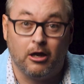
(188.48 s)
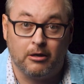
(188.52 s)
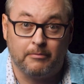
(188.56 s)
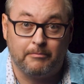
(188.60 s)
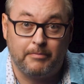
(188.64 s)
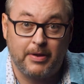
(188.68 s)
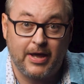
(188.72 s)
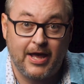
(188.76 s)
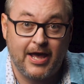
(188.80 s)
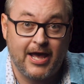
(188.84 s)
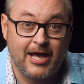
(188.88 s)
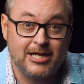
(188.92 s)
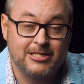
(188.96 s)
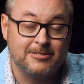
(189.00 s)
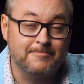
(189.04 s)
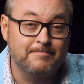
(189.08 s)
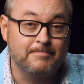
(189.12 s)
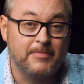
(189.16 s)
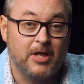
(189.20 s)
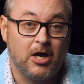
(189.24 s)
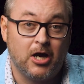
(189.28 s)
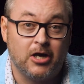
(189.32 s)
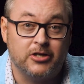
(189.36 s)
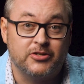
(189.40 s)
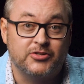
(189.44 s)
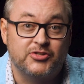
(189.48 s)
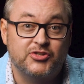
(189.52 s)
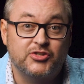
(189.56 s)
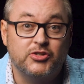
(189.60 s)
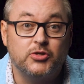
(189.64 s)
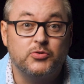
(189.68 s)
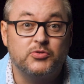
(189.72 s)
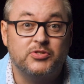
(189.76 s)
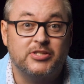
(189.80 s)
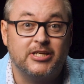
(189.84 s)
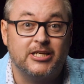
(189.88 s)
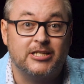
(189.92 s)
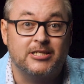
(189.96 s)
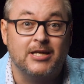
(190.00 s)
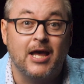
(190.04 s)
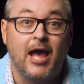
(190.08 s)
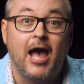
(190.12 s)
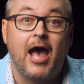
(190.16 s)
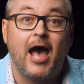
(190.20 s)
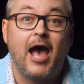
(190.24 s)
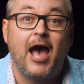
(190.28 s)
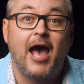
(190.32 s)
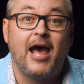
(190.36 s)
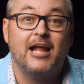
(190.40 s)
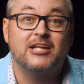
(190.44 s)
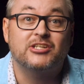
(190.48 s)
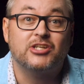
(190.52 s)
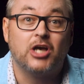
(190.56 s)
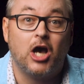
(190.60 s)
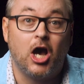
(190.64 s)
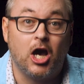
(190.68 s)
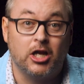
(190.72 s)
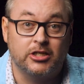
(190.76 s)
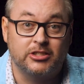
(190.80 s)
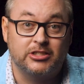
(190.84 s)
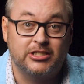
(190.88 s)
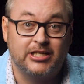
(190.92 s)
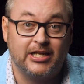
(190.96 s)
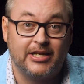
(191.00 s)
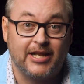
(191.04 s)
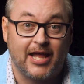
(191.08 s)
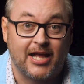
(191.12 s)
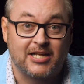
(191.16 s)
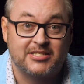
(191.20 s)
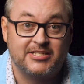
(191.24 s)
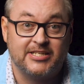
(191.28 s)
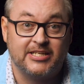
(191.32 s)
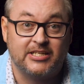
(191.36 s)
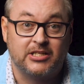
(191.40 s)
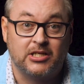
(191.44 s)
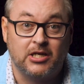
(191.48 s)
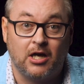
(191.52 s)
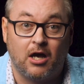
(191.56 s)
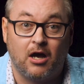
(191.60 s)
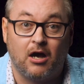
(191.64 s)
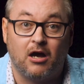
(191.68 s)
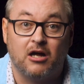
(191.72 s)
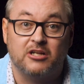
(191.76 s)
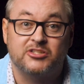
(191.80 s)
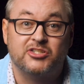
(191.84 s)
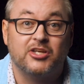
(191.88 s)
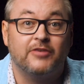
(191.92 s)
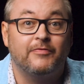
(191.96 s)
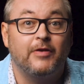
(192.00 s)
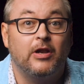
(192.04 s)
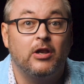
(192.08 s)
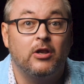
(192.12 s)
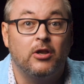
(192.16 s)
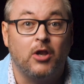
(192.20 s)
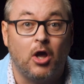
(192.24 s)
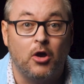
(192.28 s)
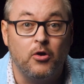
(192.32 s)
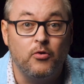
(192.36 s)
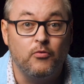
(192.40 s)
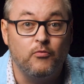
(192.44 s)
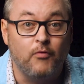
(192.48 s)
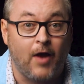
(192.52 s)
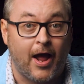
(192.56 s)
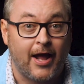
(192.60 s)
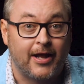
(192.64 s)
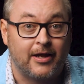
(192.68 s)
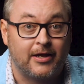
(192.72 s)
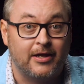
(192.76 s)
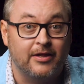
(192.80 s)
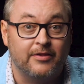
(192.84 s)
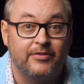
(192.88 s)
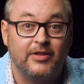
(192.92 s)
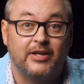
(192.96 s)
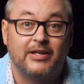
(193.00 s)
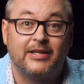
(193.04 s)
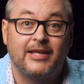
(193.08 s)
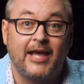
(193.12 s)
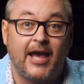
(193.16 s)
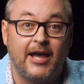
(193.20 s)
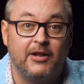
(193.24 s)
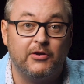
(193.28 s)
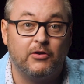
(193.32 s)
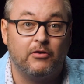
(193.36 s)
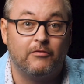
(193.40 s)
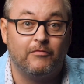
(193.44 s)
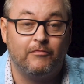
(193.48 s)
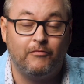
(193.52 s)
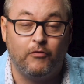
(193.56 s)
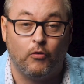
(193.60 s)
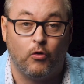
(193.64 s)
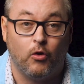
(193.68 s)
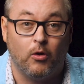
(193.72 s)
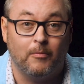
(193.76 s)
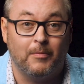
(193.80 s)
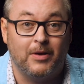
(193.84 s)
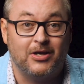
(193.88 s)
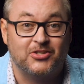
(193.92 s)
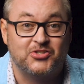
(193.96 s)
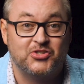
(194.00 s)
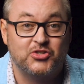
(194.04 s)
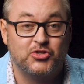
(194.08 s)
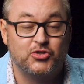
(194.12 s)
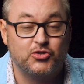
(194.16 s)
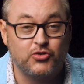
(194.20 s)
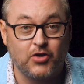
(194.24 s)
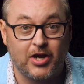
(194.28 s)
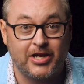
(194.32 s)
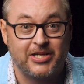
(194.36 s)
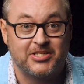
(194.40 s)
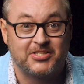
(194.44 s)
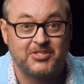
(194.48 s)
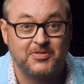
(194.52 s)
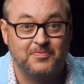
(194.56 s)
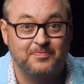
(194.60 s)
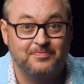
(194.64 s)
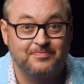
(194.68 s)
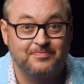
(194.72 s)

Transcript: unpaired, unsuited, and unconnected cards of a low rank that cannot form a straight.